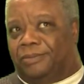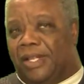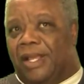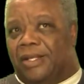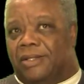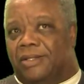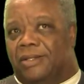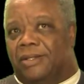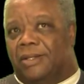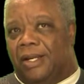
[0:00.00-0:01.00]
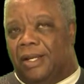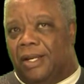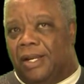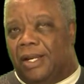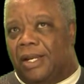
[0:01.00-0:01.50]
Yes,
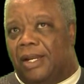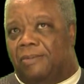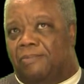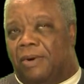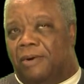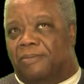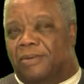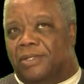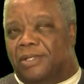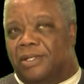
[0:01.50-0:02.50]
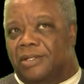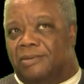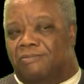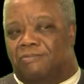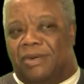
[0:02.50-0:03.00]
and that purpose is
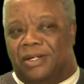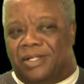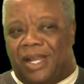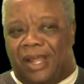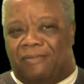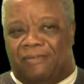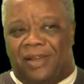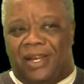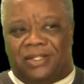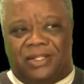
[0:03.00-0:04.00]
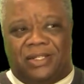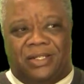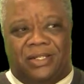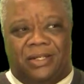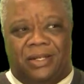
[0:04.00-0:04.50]
multifaceted.
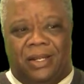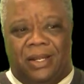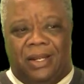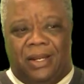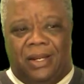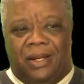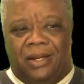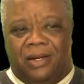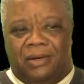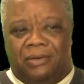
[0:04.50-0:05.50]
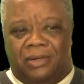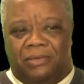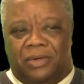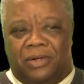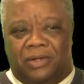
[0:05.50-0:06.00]
The
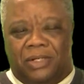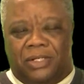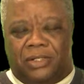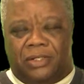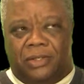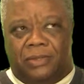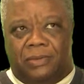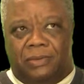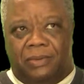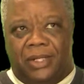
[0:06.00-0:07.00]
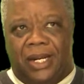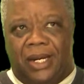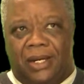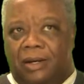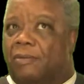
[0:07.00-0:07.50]
world is so
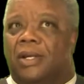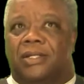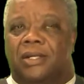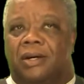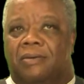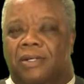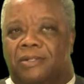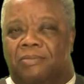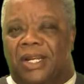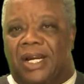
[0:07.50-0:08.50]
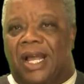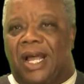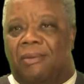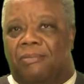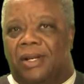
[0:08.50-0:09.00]
now, well, it's always been
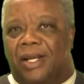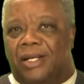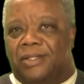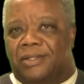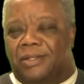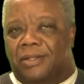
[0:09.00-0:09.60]
complex.